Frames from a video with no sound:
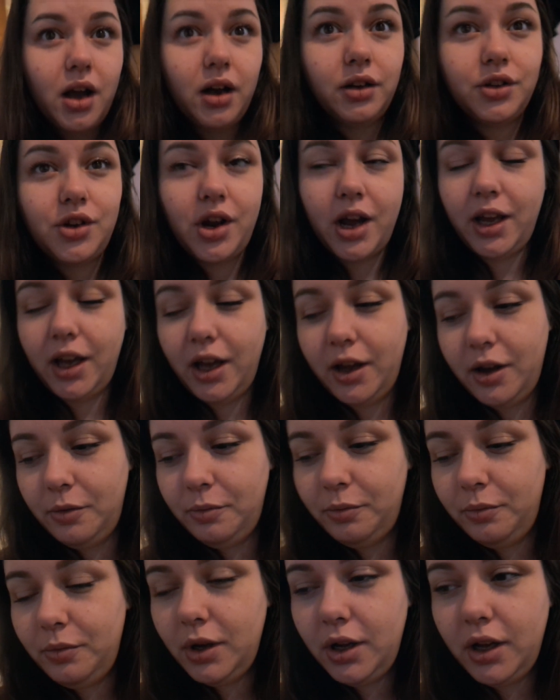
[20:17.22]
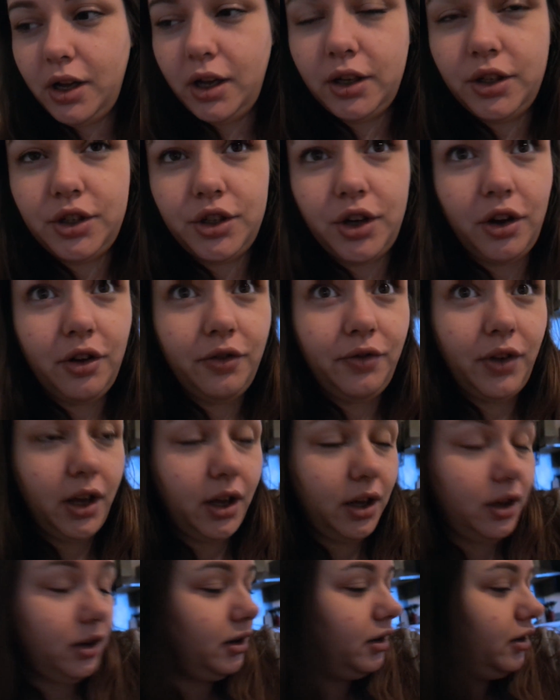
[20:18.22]
I'll try to get him a shot of it
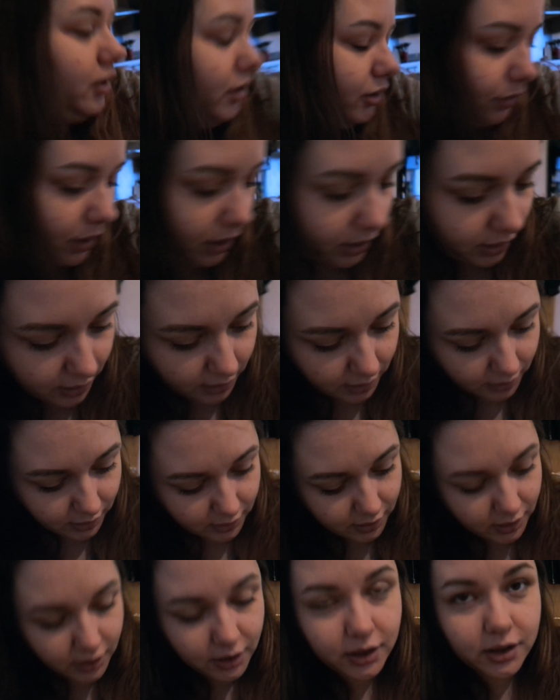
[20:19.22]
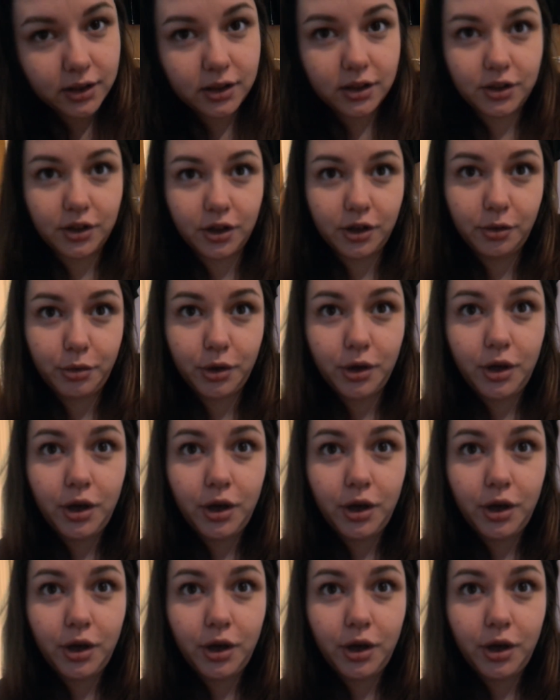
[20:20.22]
when he's stood up.